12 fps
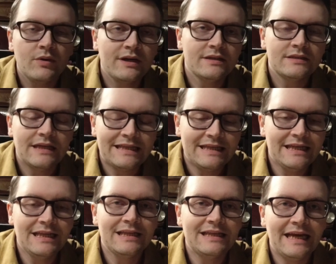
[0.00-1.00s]
Because at the
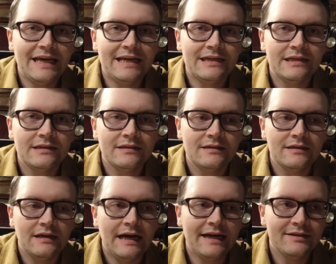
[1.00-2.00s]
end of the day,
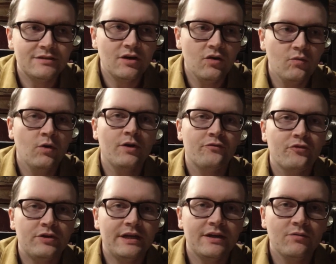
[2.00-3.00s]
I don't want to
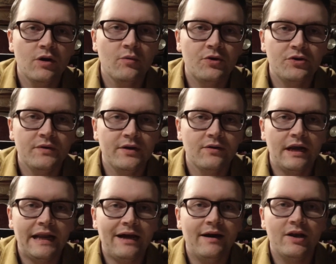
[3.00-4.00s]
forget what we're doing
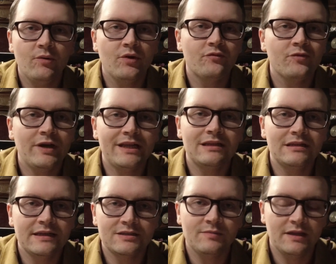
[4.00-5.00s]
right now. I don't want to forget the
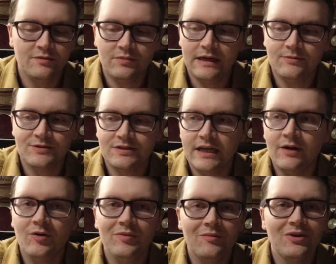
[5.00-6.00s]
things about the Bible study. I
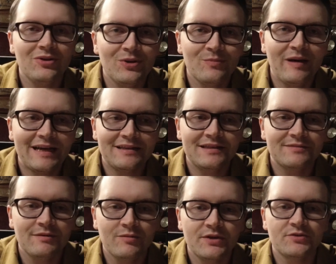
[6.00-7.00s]
want to be able to look back at
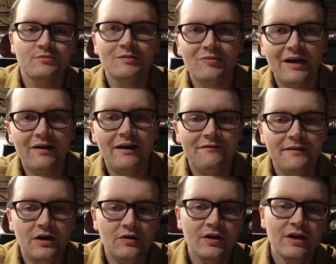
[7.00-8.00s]
these memories, remember how I
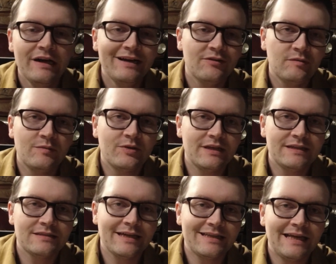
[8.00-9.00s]
felt, remember
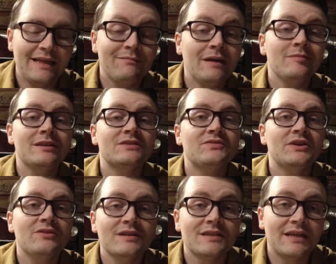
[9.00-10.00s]
things like that. And maybe this
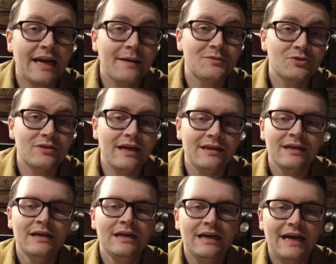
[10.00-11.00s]
video doesn't capture that
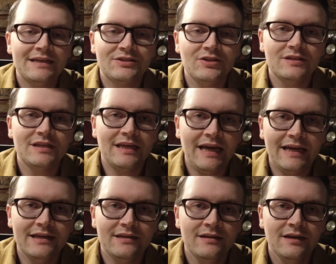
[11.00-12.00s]
as good as it
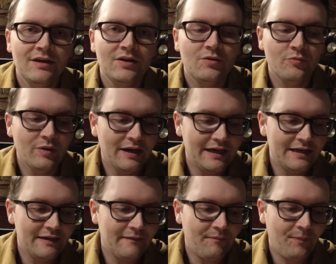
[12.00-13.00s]
can,
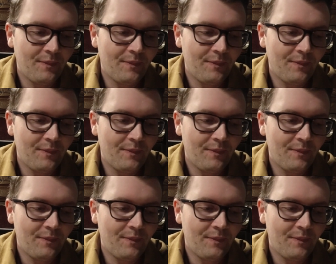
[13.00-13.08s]
but